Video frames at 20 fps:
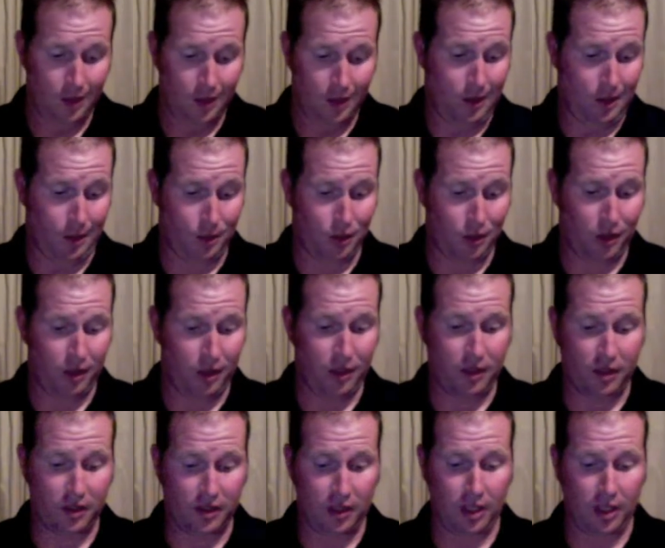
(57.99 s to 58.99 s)
I'm sure you heard the
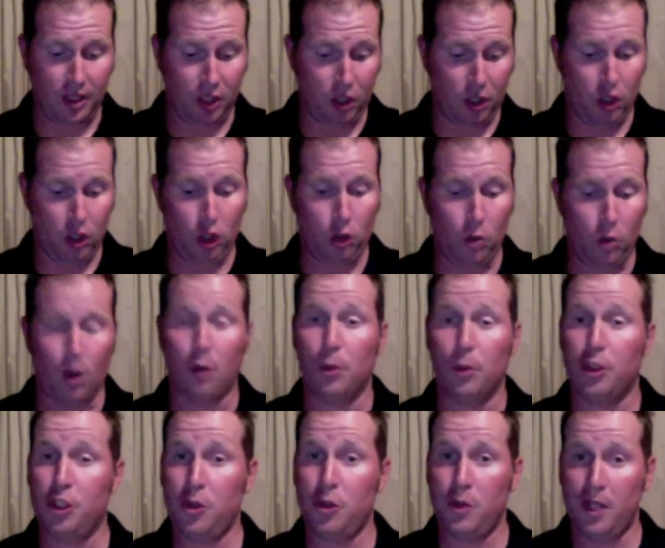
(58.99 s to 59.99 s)
saying, you are
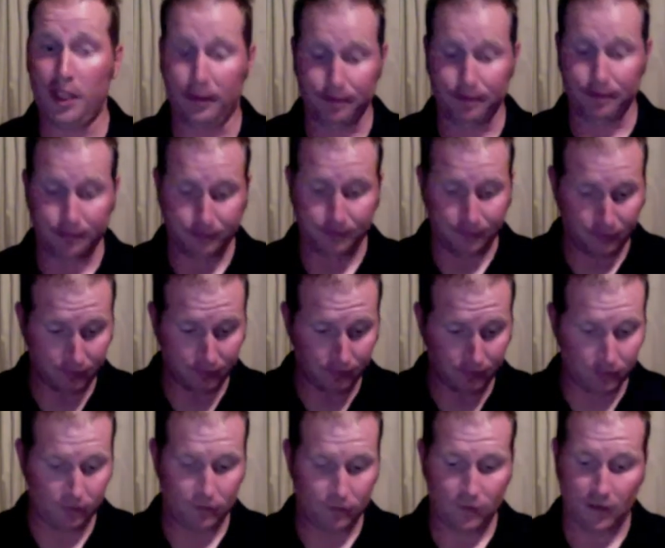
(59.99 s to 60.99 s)
what you eat.
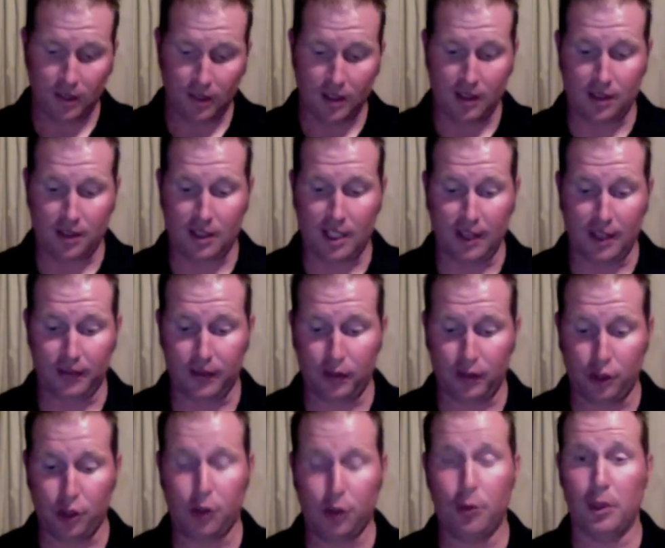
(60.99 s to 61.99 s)
This is definitely
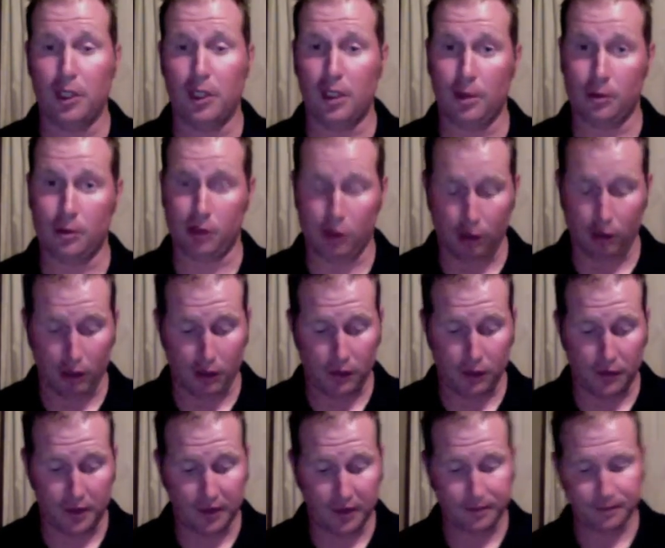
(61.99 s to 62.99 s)
true when it comes to
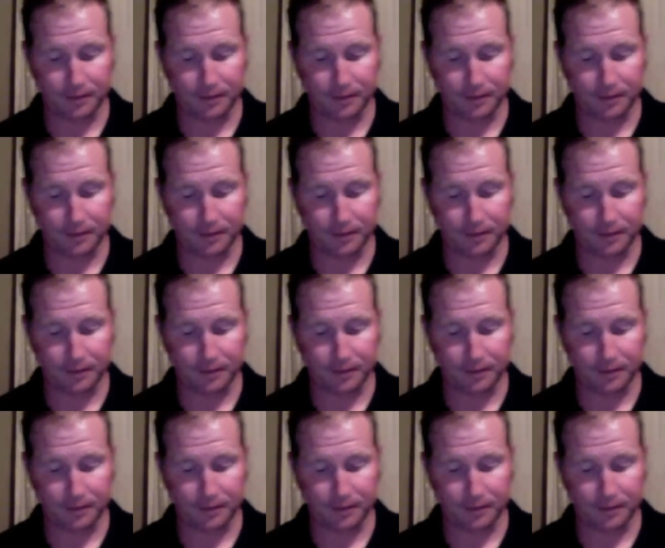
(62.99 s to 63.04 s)
CrossFit.